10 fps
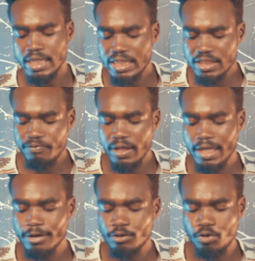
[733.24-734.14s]
This
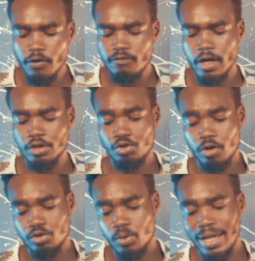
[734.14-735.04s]
vehicle drove for a
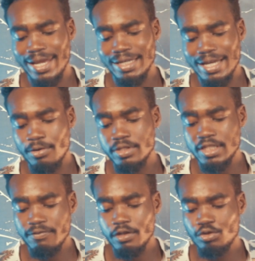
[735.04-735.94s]
short while and then I was
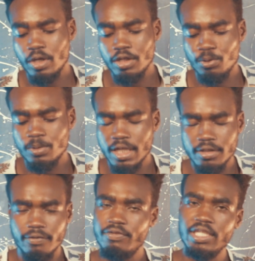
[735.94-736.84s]
given to a new
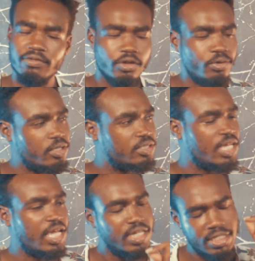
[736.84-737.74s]
set of individuals.
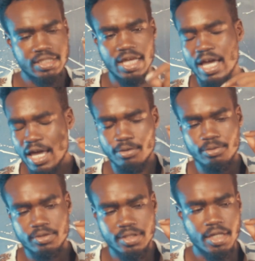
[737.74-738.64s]
This is the guy
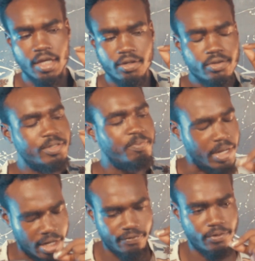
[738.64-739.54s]
who is
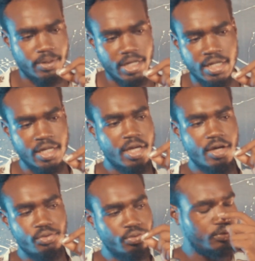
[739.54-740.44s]
blindfolded.
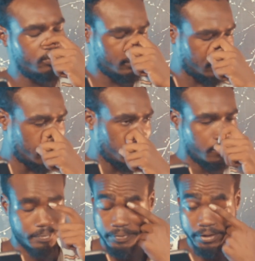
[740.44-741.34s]
Hey,
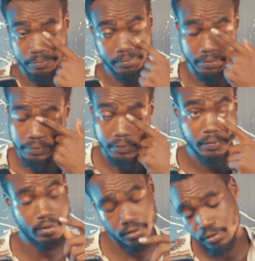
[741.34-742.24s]

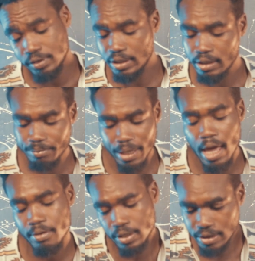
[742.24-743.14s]
you see,
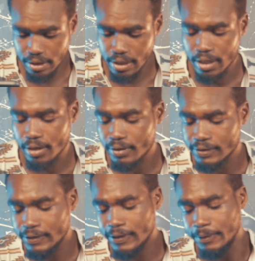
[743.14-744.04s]
I wasn't
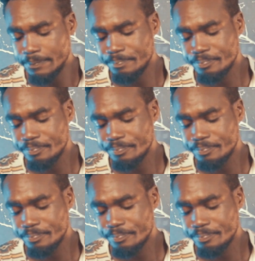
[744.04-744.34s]
there.